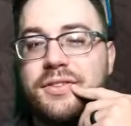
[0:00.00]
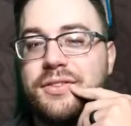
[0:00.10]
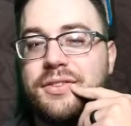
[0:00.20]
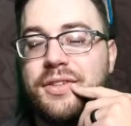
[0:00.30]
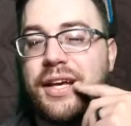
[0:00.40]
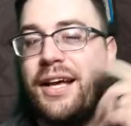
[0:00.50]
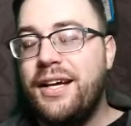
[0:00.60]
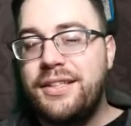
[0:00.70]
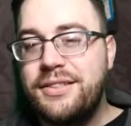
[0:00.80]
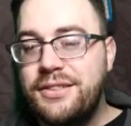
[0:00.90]
I
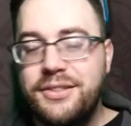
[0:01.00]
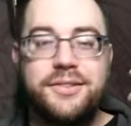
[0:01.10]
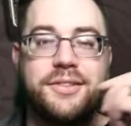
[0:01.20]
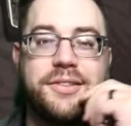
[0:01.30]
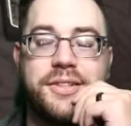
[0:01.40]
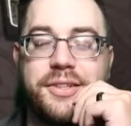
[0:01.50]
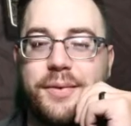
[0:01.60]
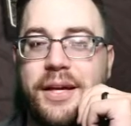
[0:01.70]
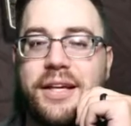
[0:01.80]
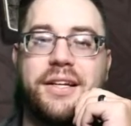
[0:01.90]
guess. Ah,
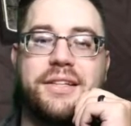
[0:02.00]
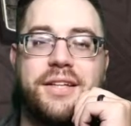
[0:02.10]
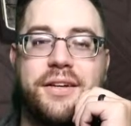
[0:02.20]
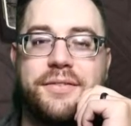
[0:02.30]
man, that's tough.